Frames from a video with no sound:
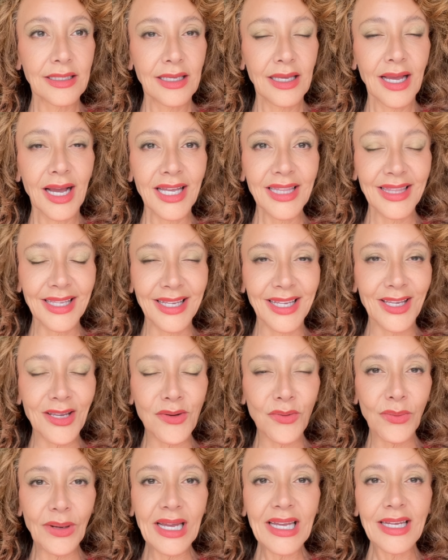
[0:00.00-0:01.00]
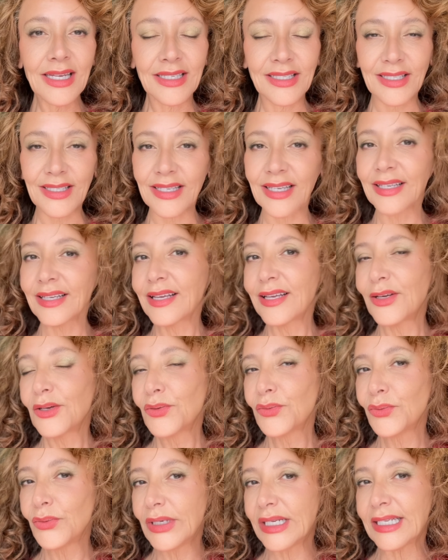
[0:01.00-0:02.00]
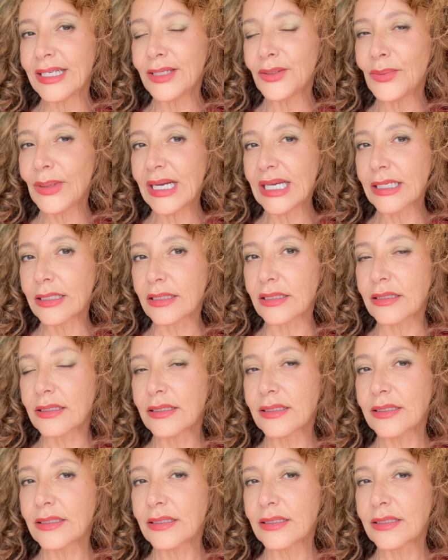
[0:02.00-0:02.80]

I think it wears really well.